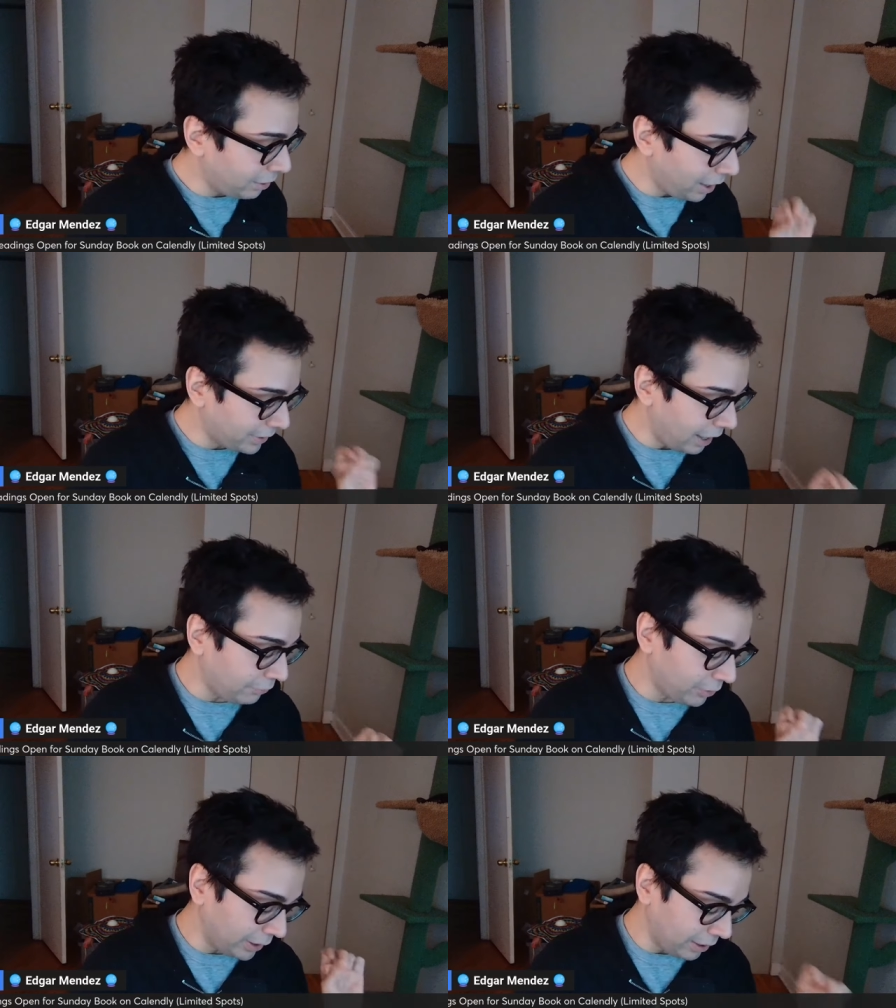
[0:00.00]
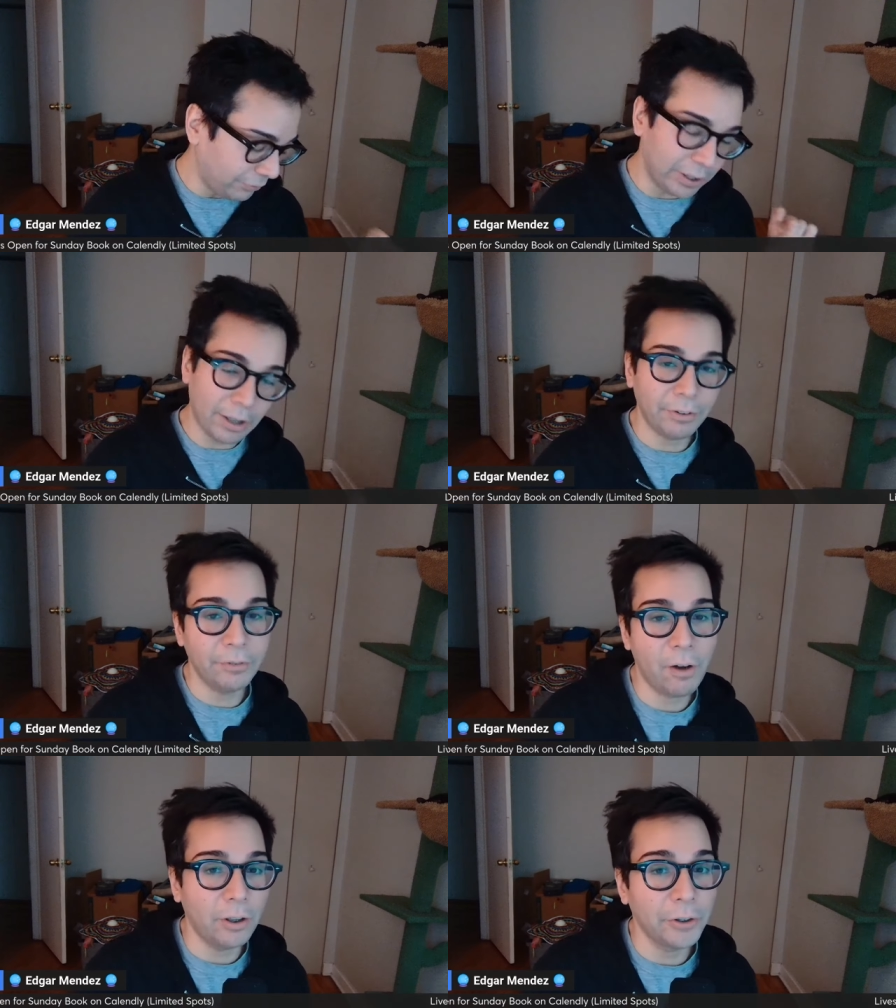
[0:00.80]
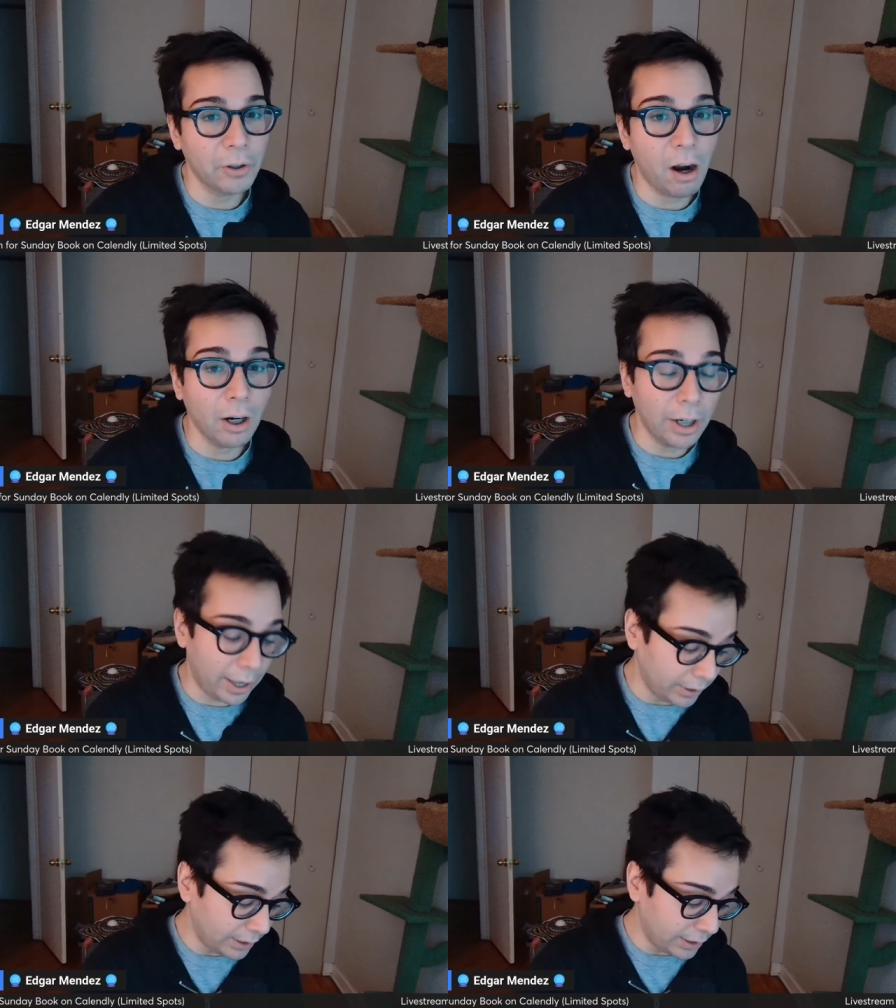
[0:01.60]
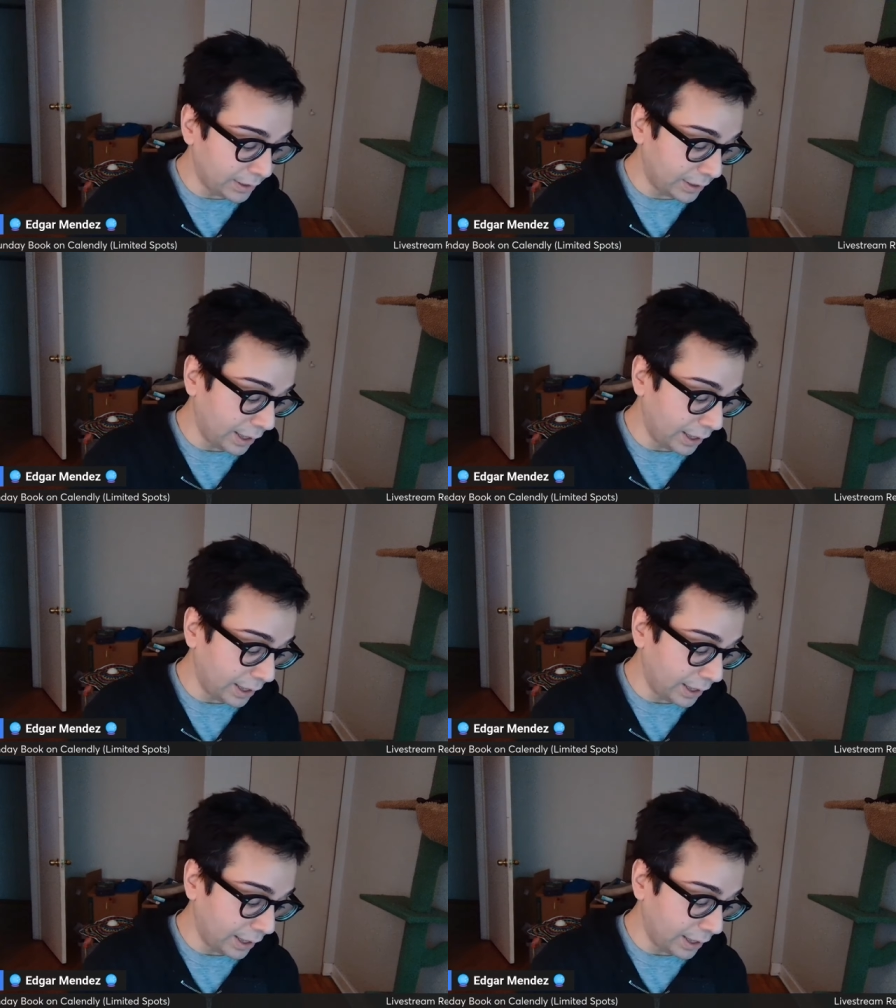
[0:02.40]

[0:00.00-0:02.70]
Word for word: and definitely definitely definitely follow your heart and this is